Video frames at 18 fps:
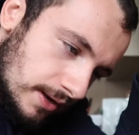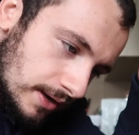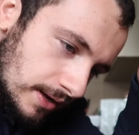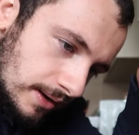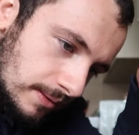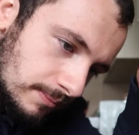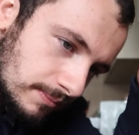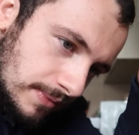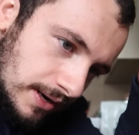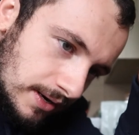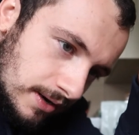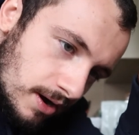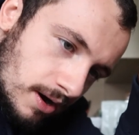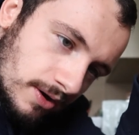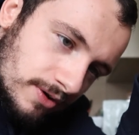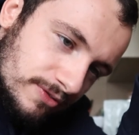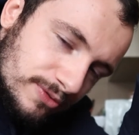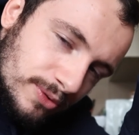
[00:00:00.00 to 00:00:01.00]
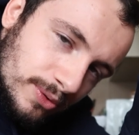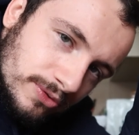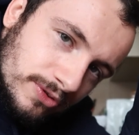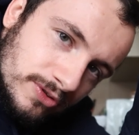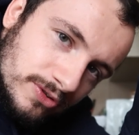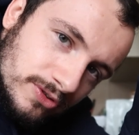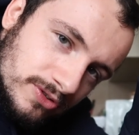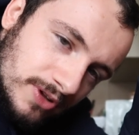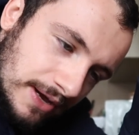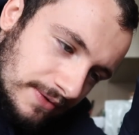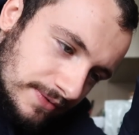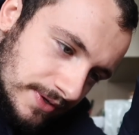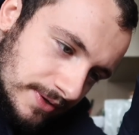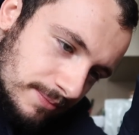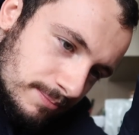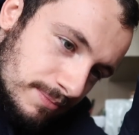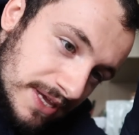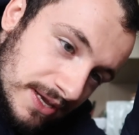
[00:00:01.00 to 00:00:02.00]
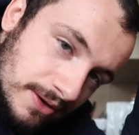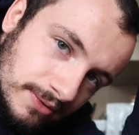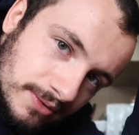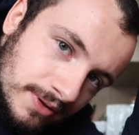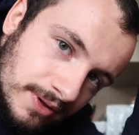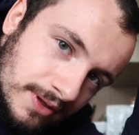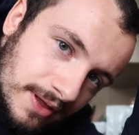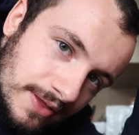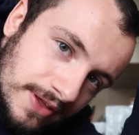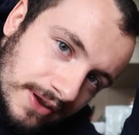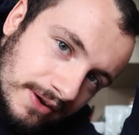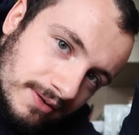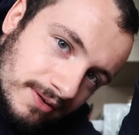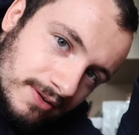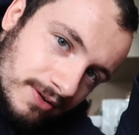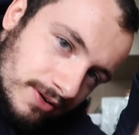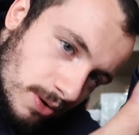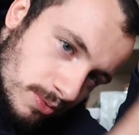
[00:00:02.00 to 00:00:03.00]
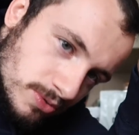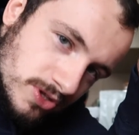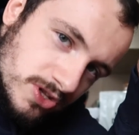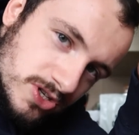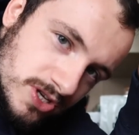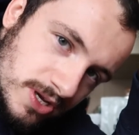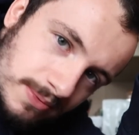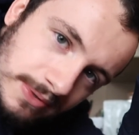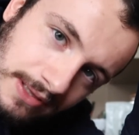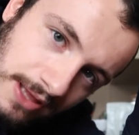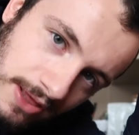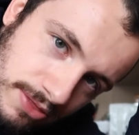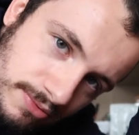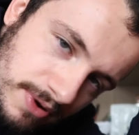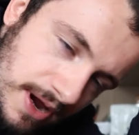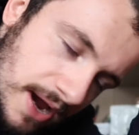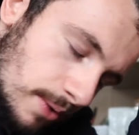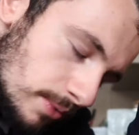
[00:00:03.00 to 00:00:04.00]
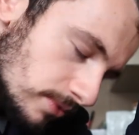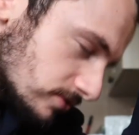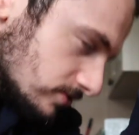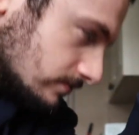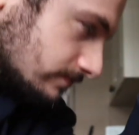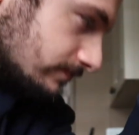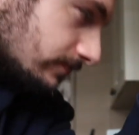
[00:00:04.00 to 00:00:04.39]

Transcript: Um, I can't afford to just have a meal and then go to the gym in like three hours,